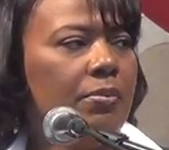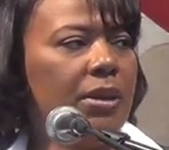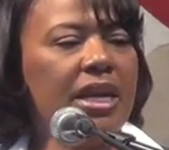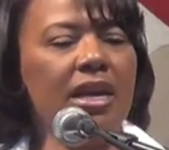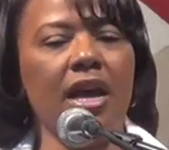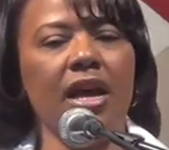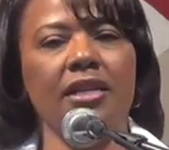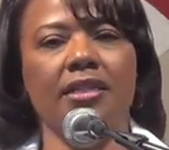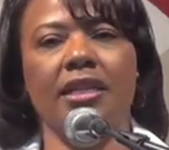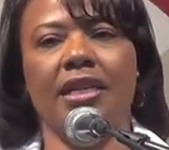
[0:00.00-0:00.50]

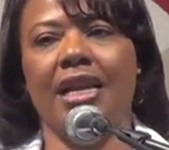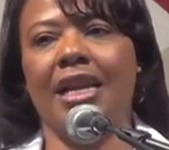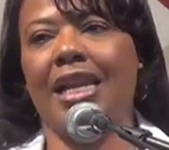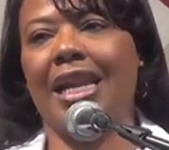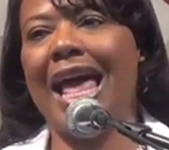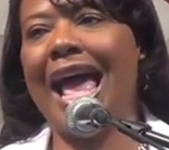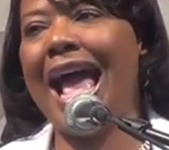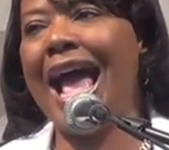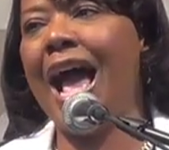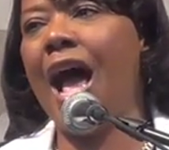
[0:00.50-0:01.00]
because it
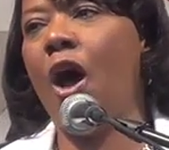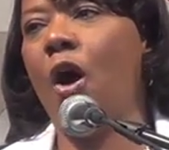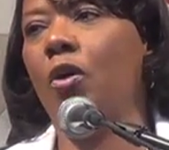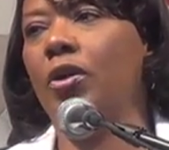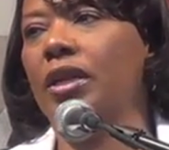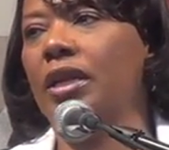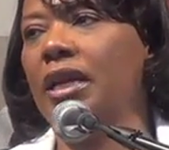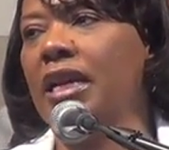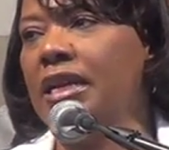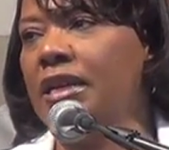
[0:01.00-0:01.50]

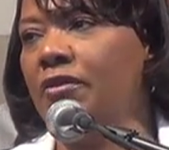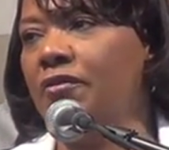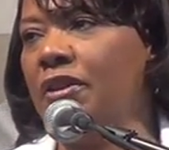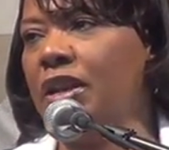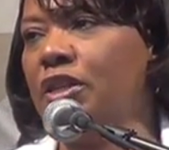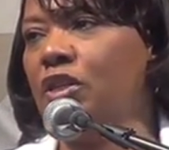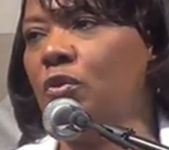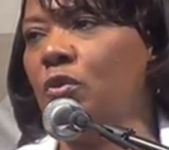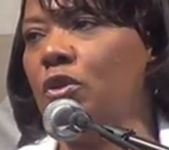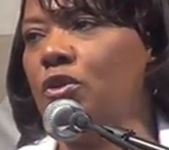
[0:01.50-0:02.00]
allowed
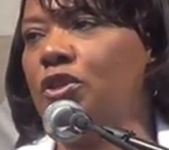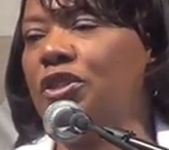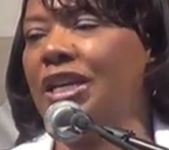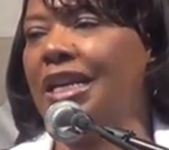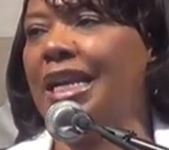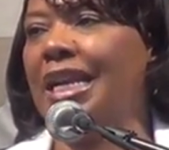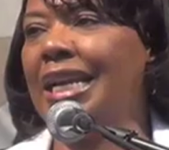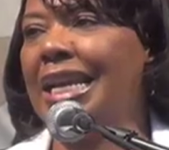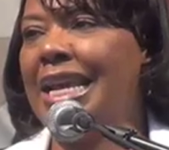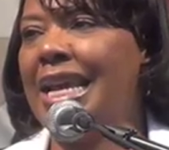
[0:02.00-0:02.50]
individuals
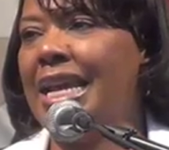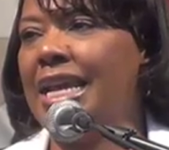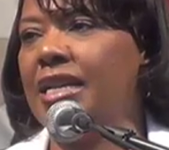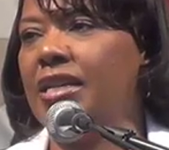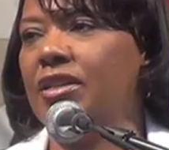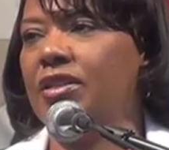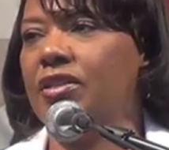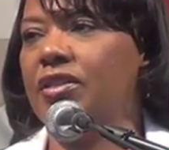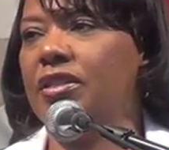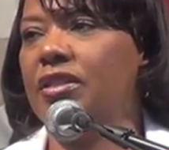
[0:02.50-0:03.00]
to
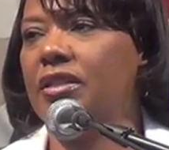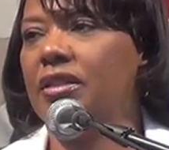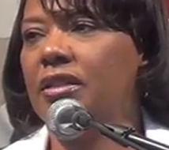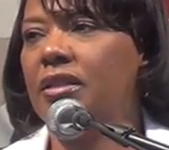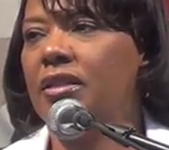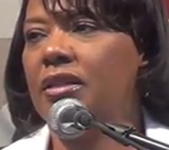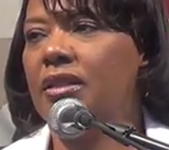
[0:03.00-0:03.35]
cleanse